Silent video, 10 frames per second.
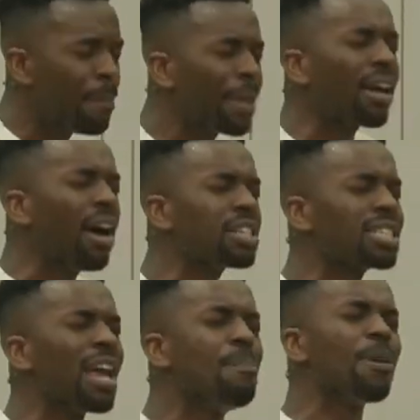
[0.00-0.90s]

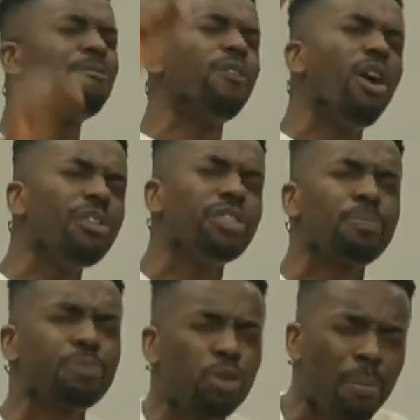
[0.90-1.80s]
Because before the
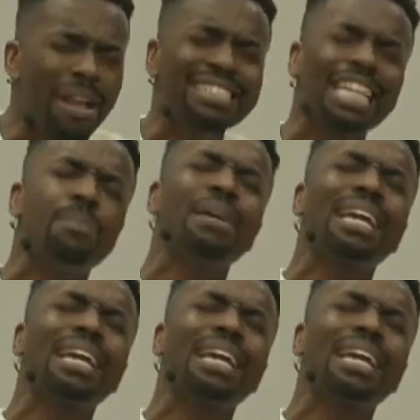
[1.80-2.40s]
promise can